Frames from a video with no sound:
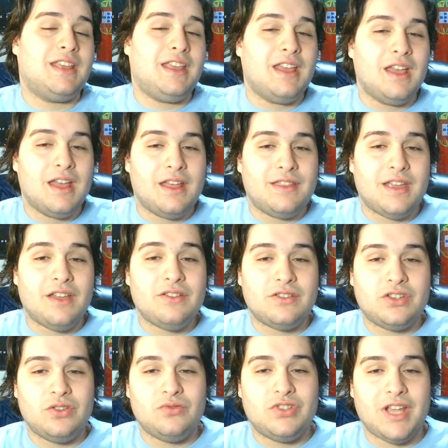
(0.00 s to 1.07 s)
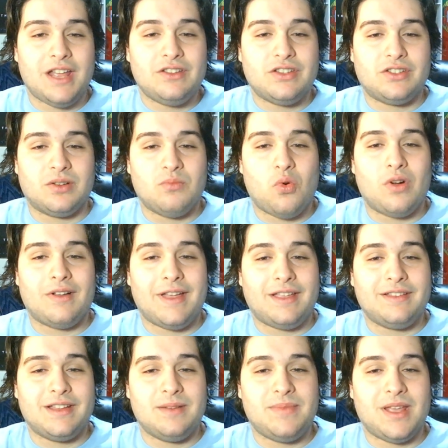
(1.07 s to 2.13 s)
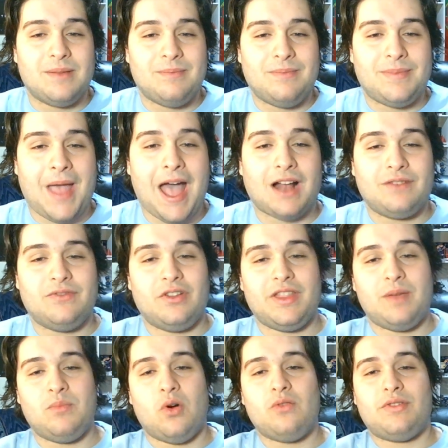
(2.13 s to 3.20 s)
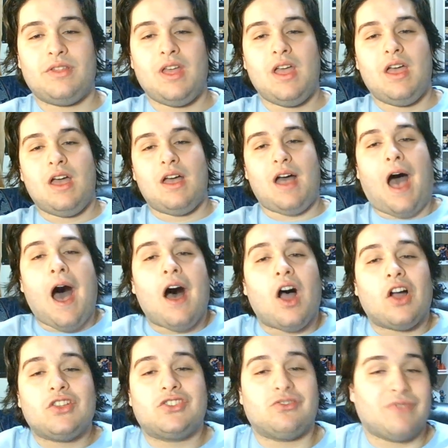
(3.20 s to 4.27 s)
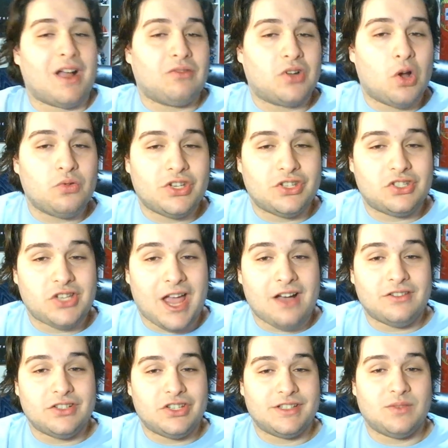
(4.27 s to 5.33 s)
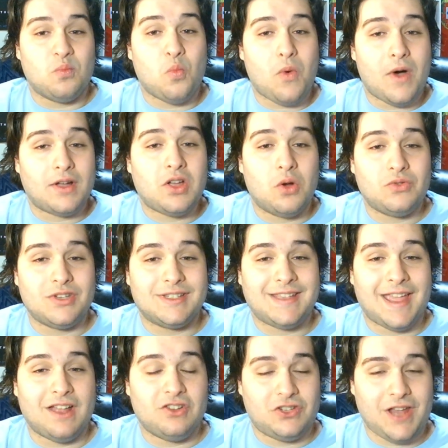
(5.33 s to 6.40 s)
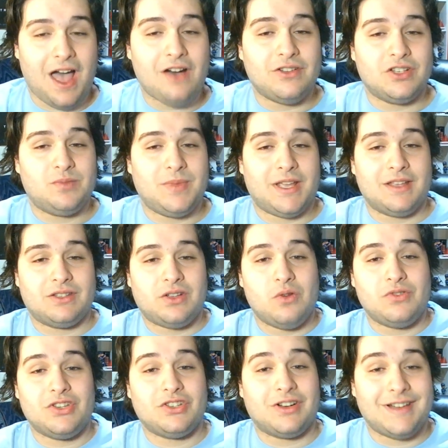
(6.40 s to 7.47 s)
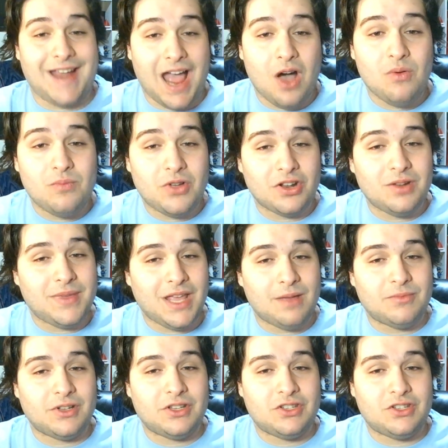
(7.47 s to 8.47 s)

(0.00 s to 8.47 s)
The other 2 changes are more likely to be impactful. They both surround coaches' challenges and what coaches can challenge, because coaches are now going to be able to